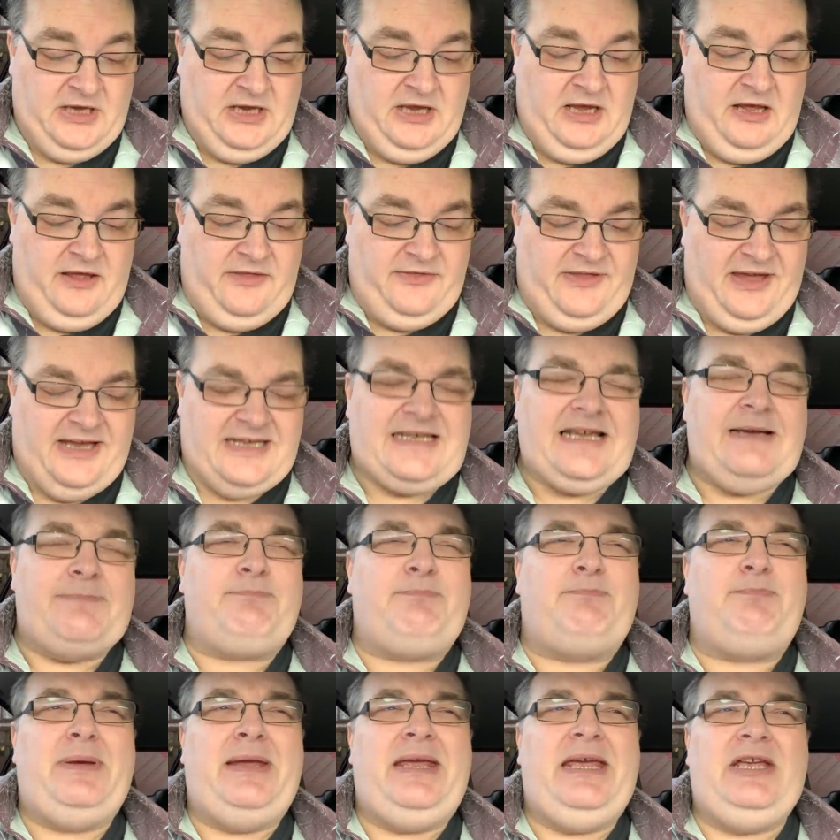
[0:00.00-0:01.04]
There's a
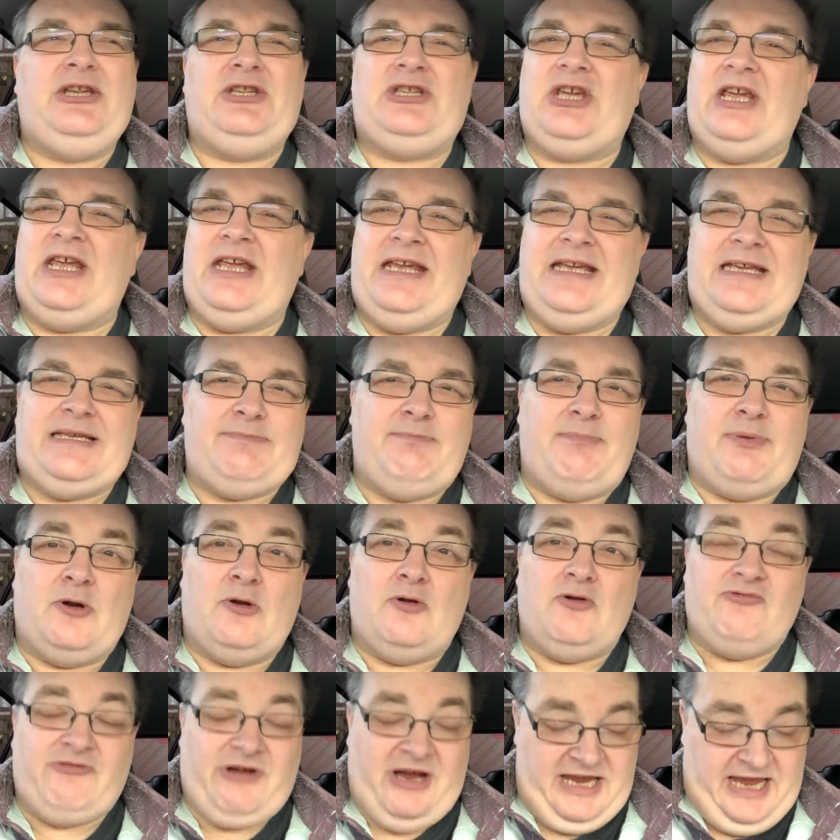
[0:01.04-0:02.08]
Bee Gees
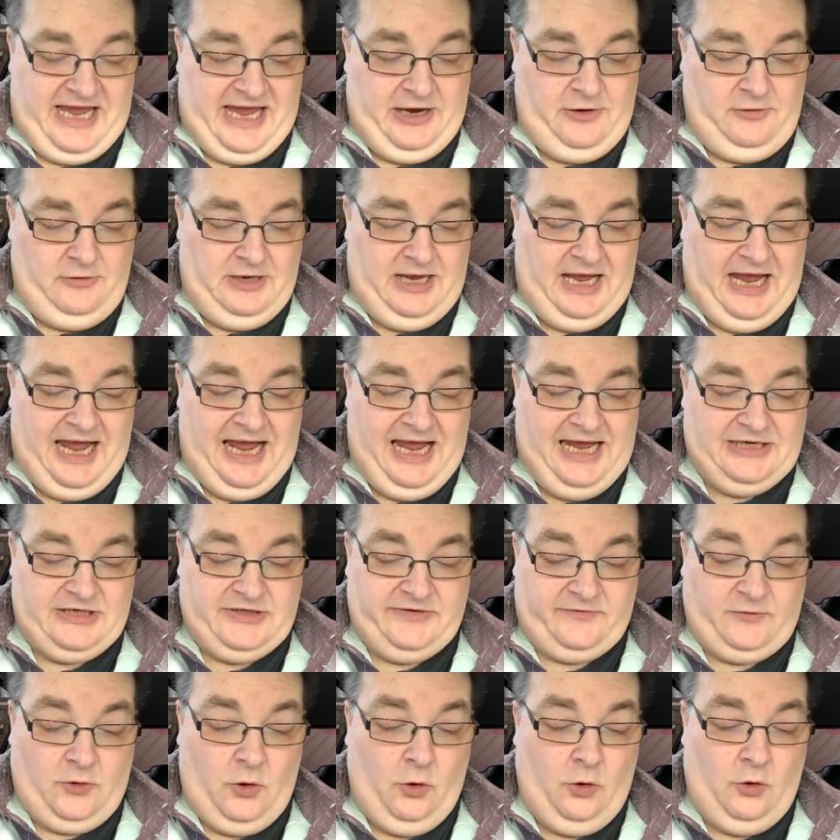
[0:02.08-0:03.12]
Blu-ray out, and
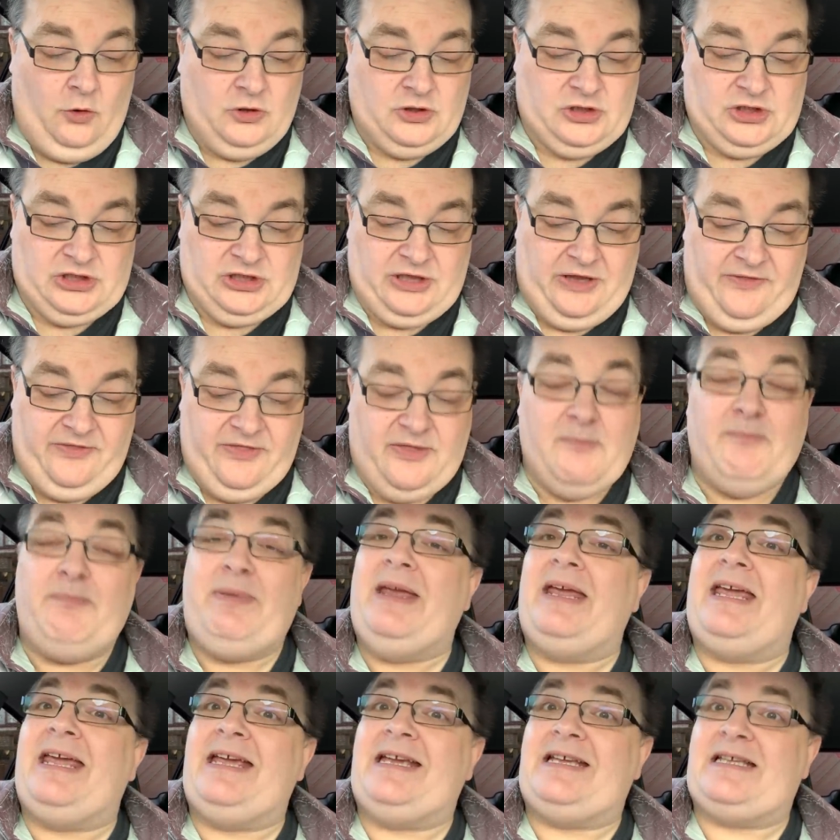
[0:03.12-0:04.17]
of course the
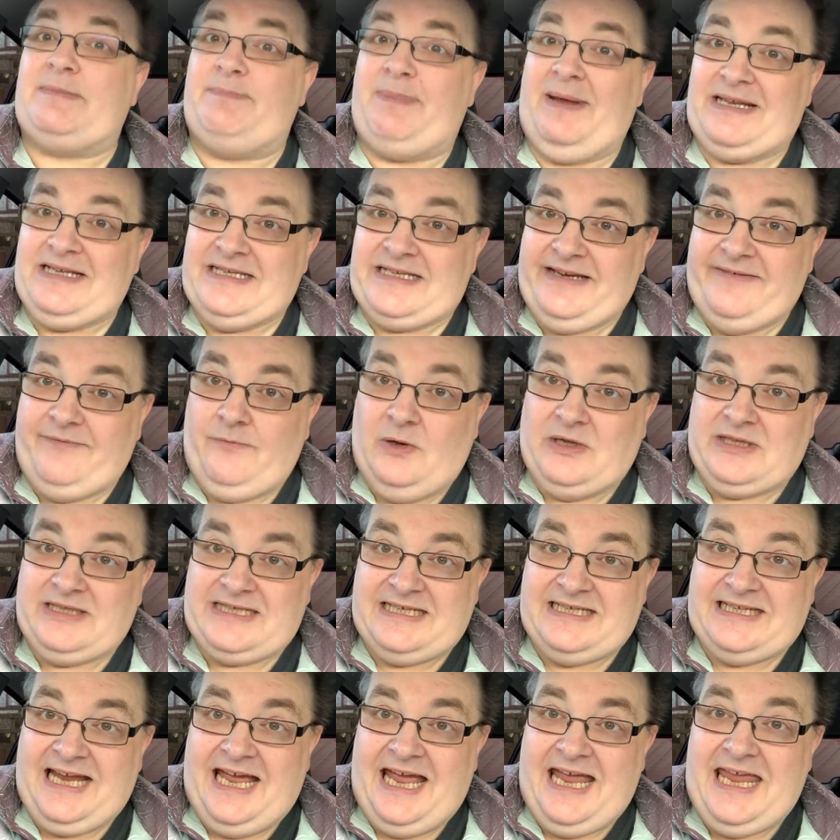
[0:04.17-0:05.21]
big expensive one
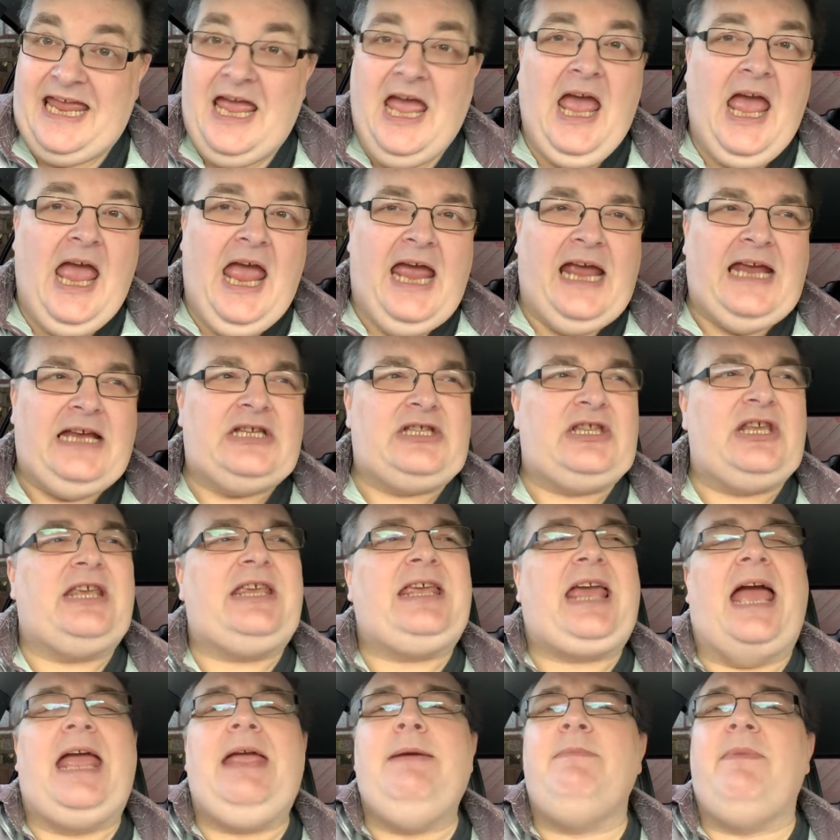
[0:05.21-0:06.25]
today is the
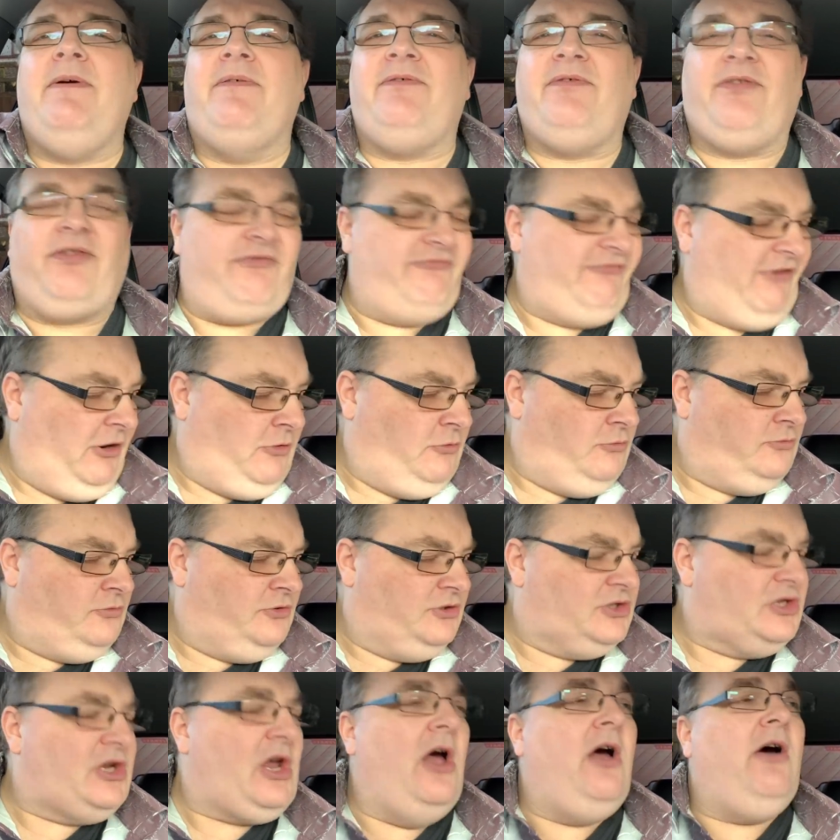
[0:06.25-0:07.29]
Game of
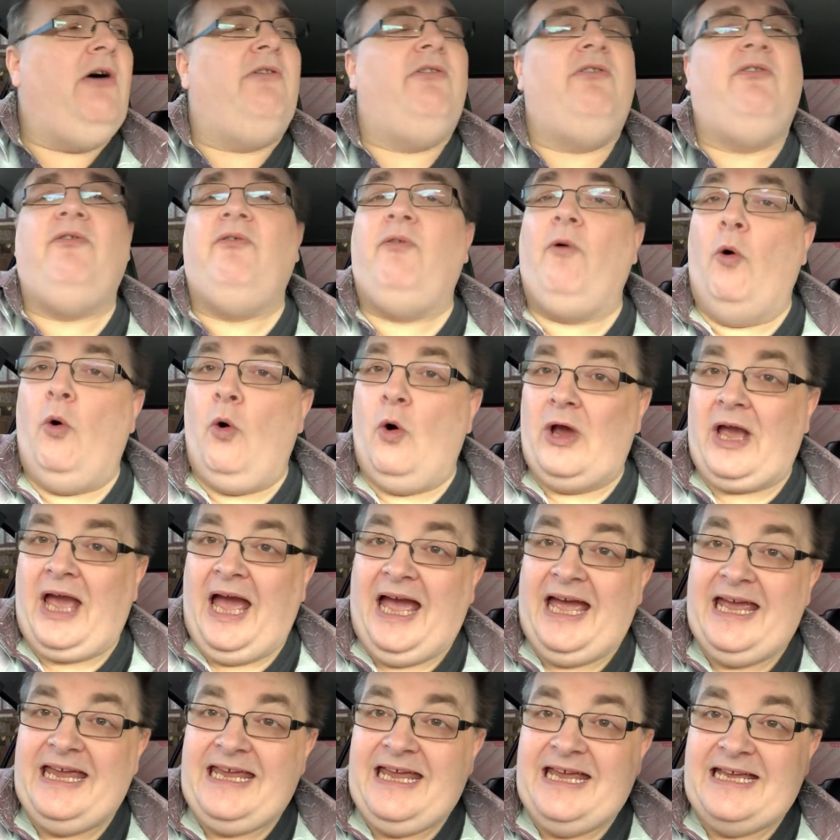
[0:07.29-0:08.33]
Thrones
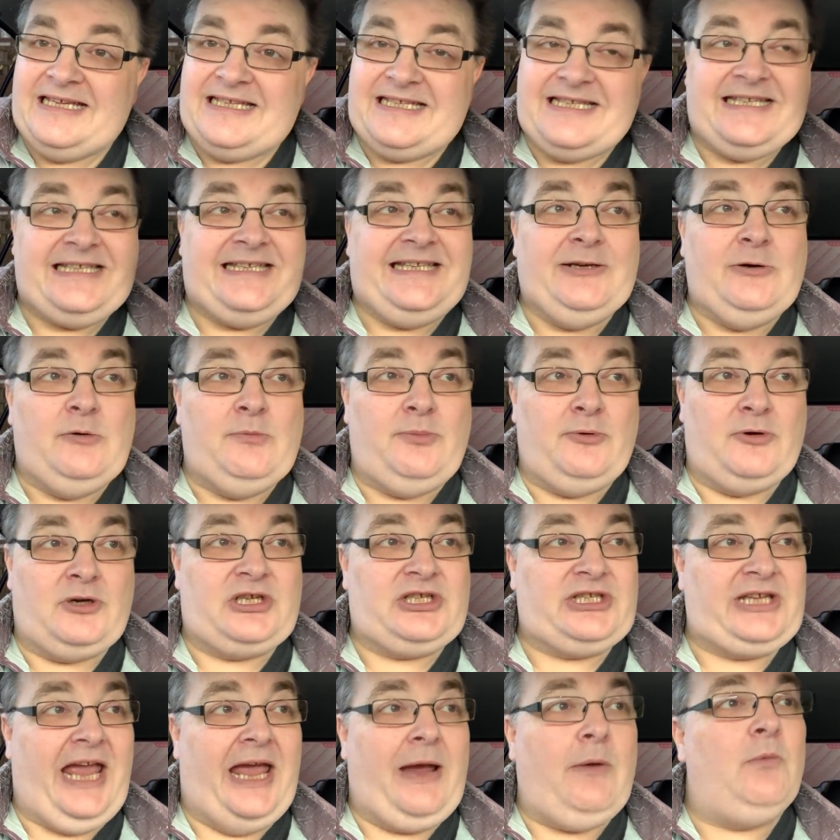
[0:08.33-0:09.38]
4K steelbook
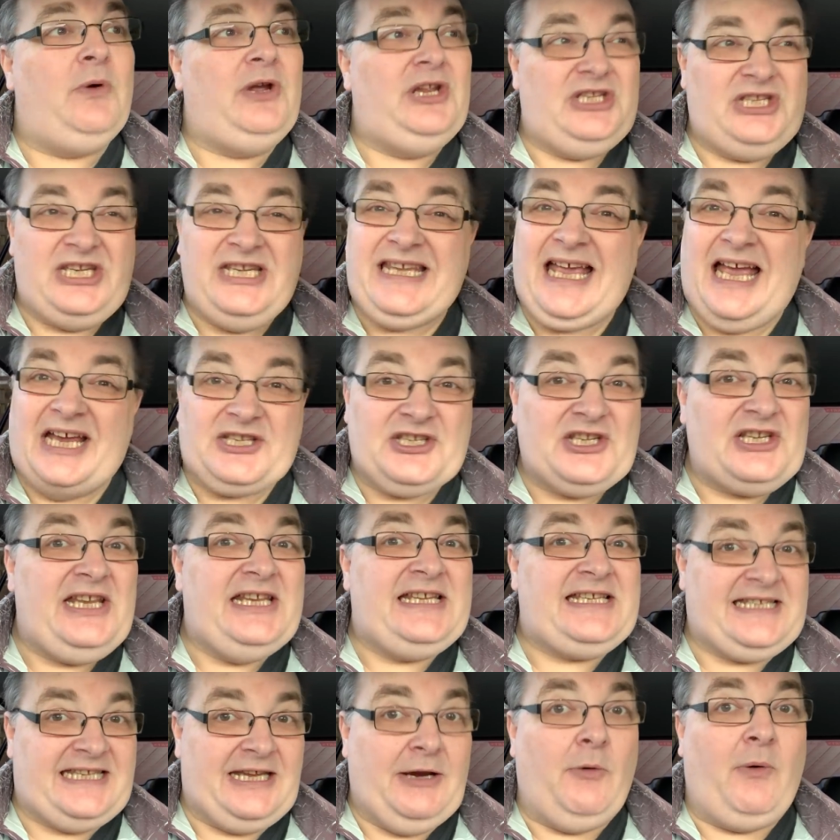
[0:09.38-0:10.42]
set, which is actually
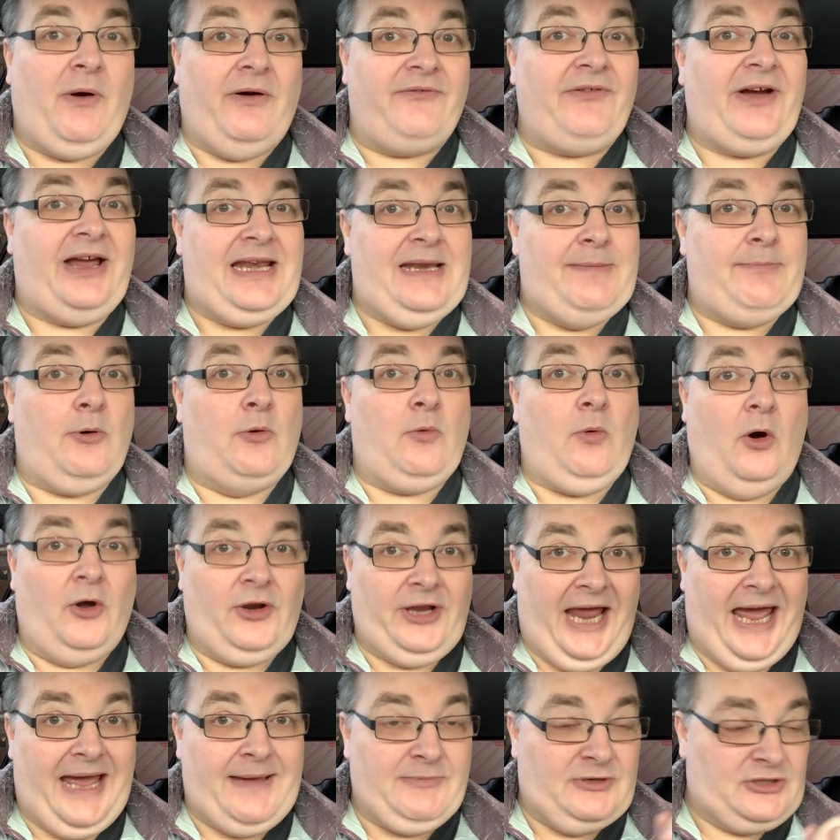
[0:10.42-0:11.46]
still available on
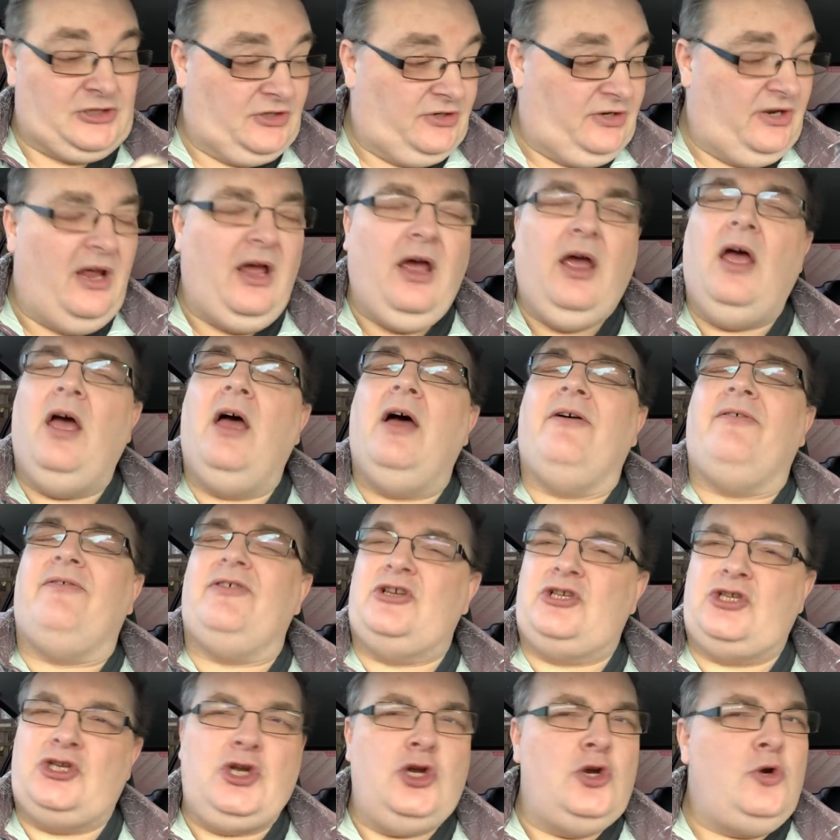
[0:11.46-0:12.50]
Amazon for
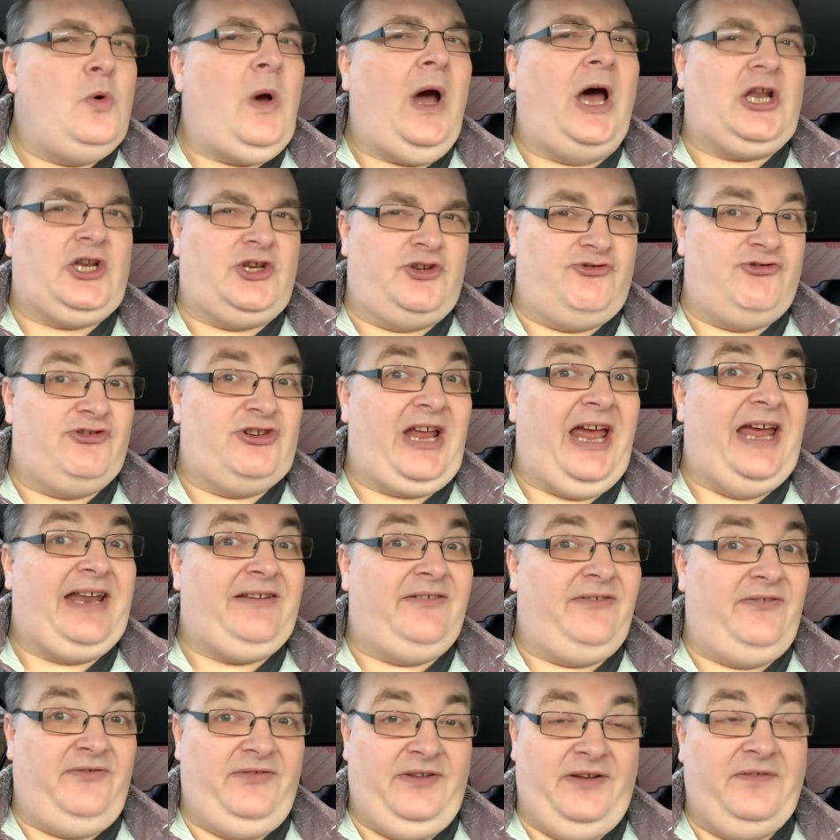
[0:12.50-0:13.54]

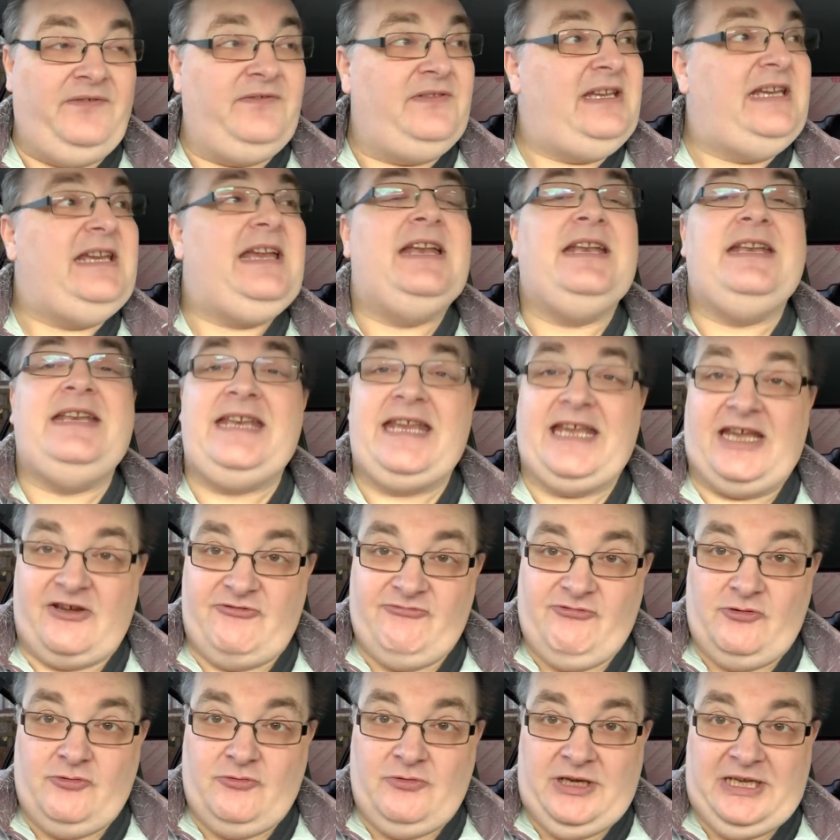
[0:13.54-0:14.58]
250
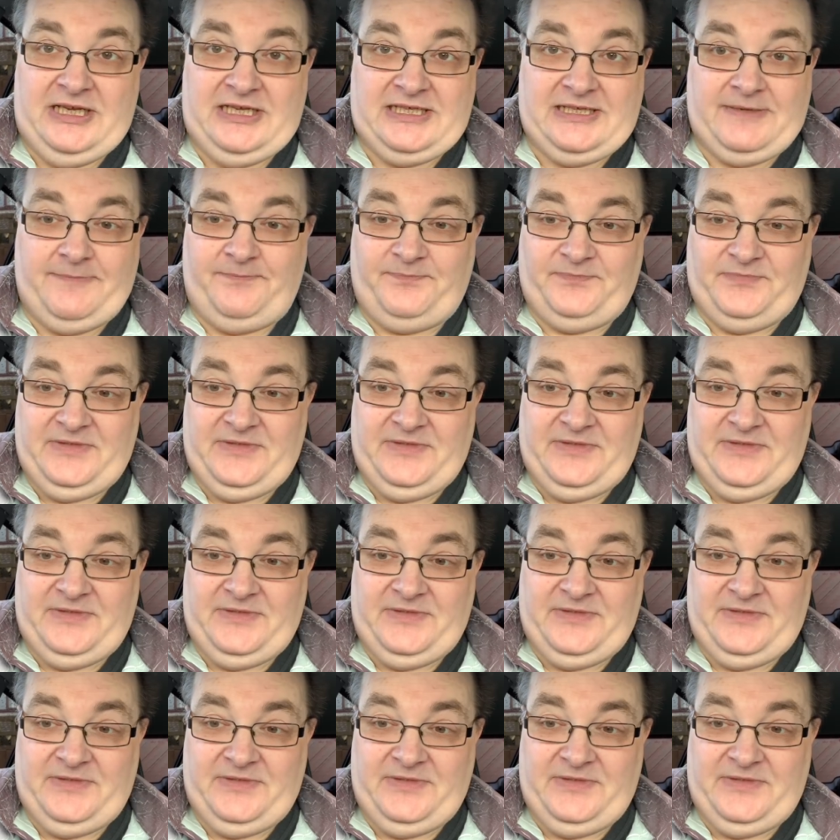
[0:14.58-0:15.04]
Nickeroonies.